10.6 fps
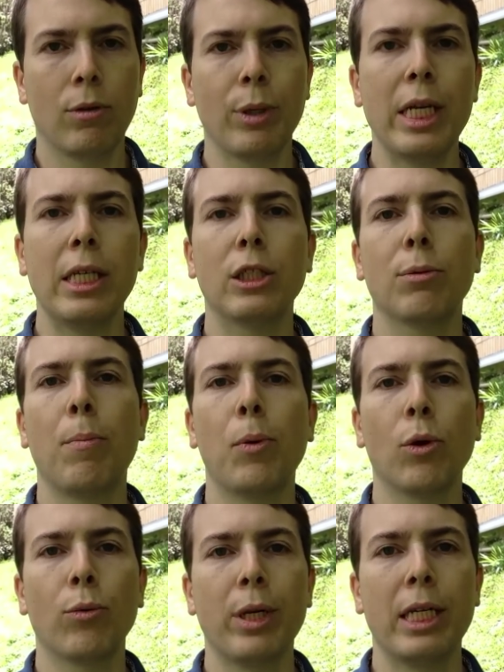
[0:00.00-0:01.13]
We need to
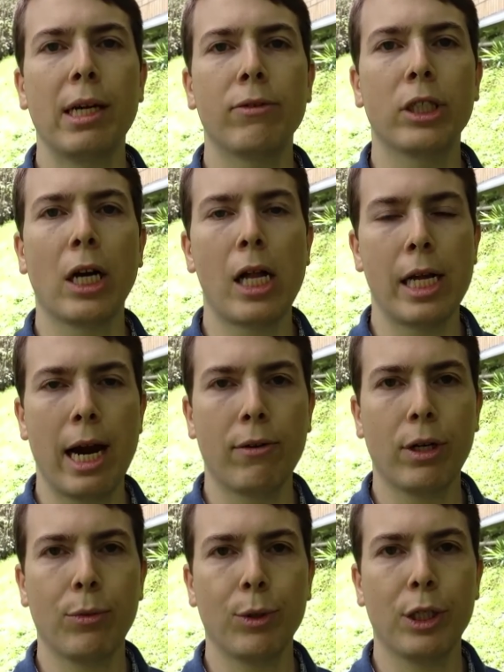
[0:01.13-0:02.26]
support, we need to have
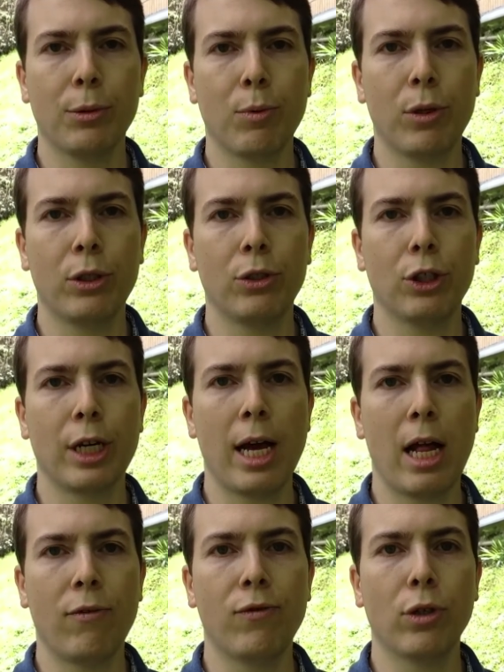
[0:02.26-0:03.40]
solidarity with these prisoners in
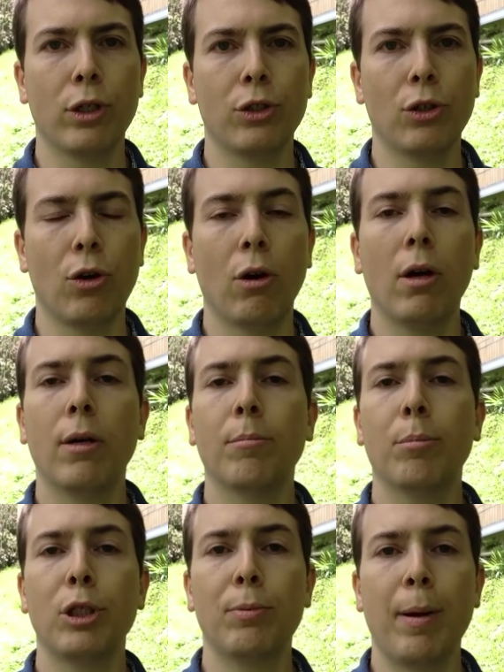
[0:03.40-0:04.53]
California, so
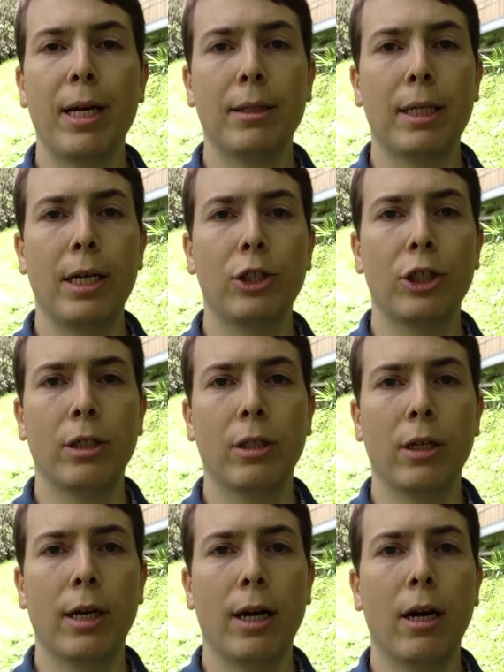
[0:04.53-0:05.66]
please pay attention
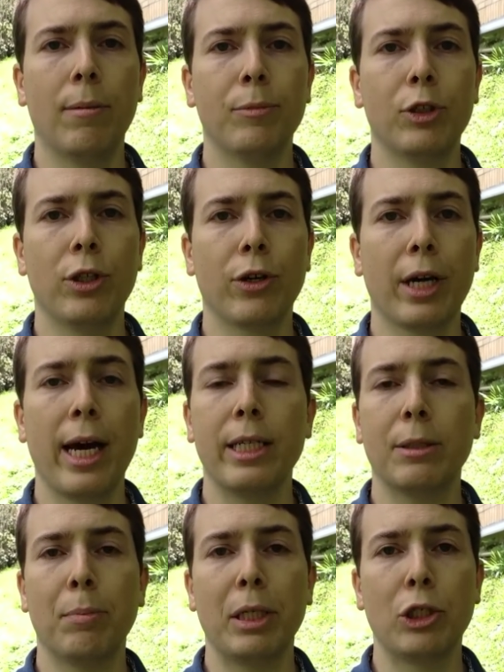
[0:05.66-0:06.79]
to their
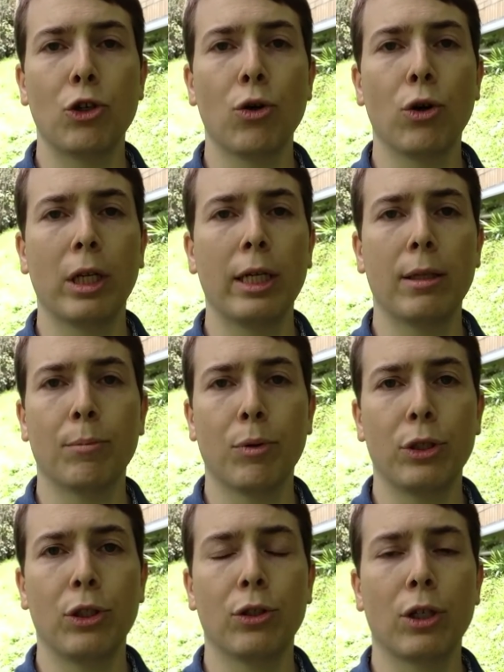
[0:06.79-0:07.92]
case. Please Google it, the
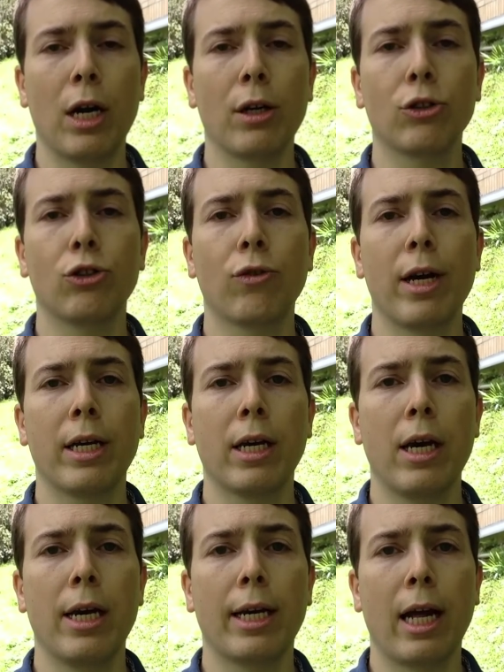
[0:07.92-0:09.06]
prisoner hunger strike
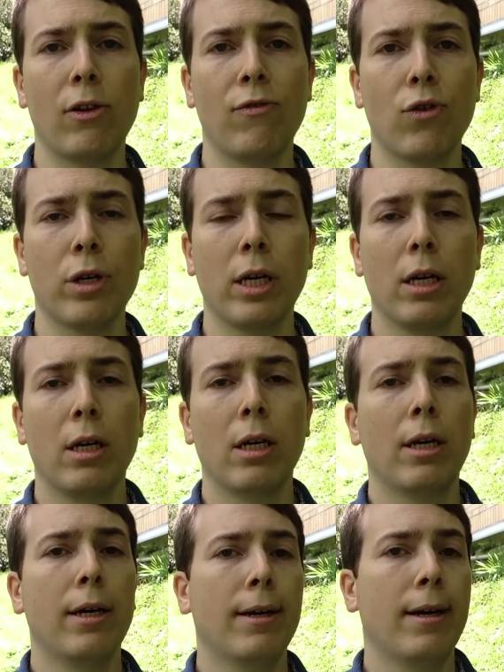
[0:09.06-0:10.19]
in California,
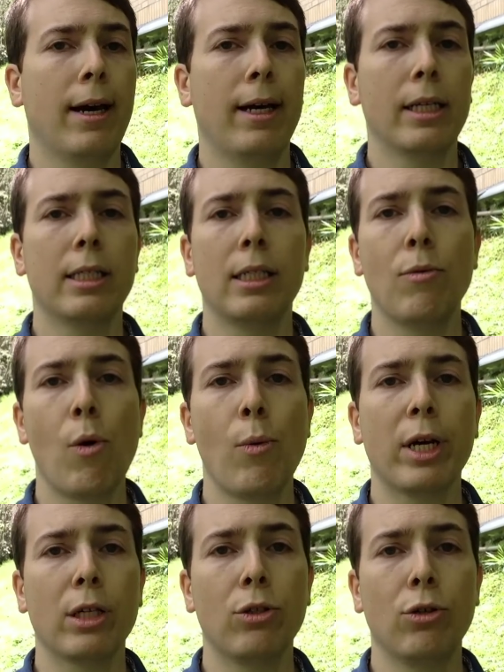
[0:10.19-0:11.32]
and let's see what
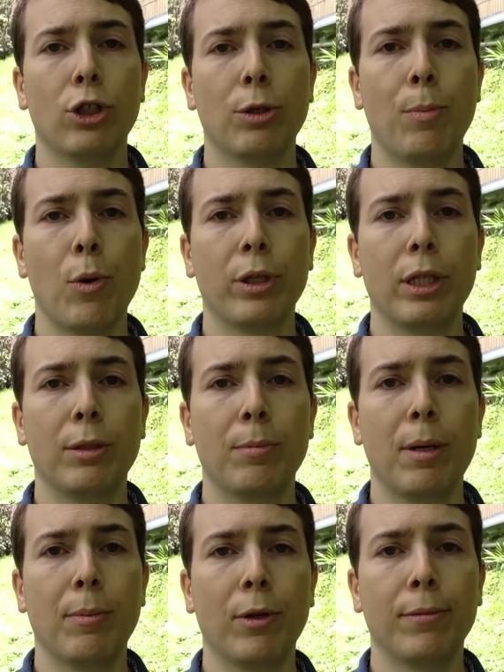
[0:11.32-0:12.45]
we can do to support these
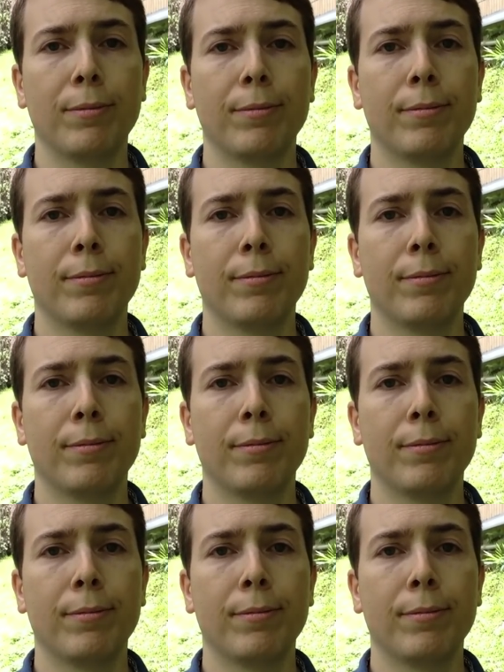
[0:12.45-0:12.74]
people.